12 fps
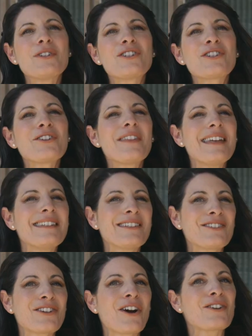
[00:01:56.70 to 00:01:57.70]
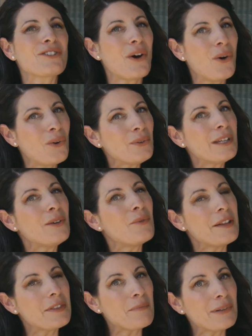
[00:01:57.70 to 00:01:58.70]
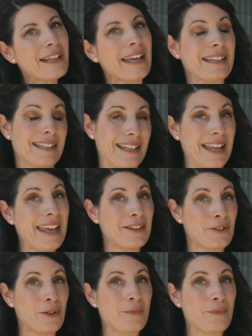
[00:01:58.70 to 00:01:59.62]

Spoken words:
ensure they discharge only what the plant can handle.